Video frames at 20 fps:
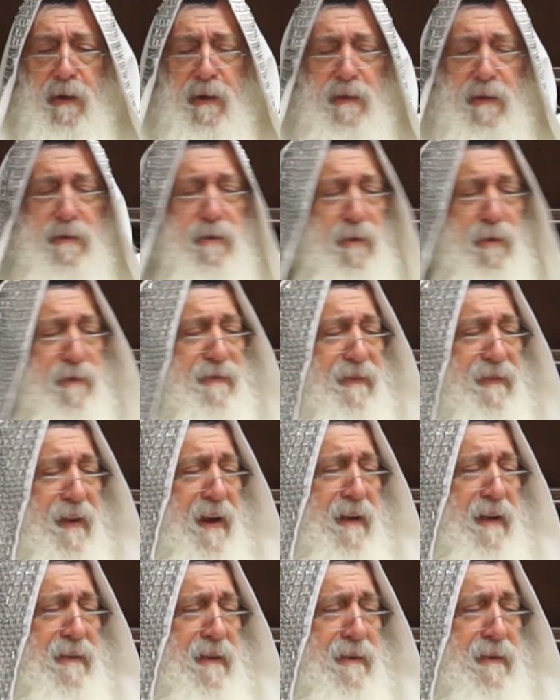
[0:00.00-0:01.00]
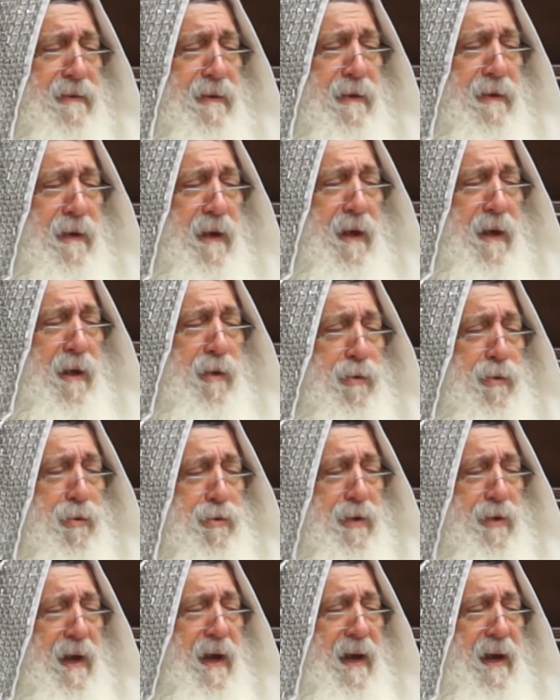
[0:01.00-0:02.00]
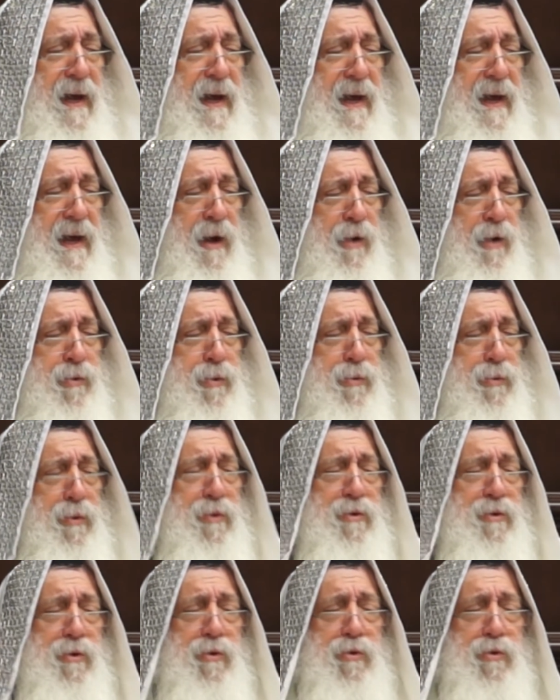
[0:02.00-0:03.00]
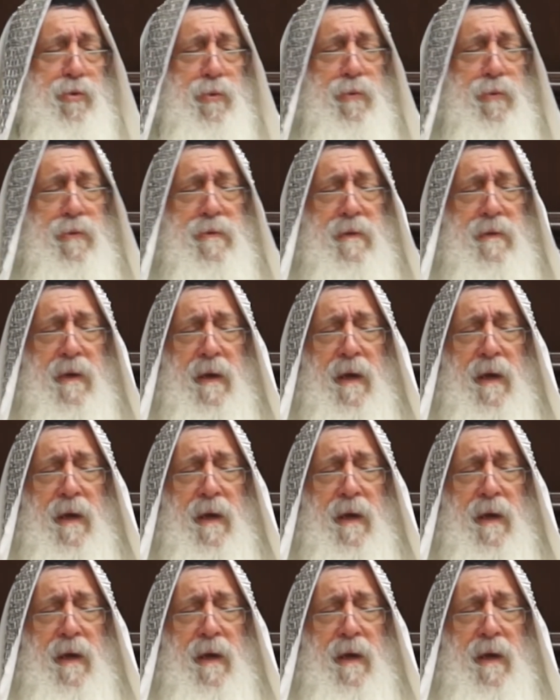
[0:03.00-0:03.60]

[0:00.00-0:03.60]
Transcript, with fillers: it's not fair that uh, those Orthodox Jews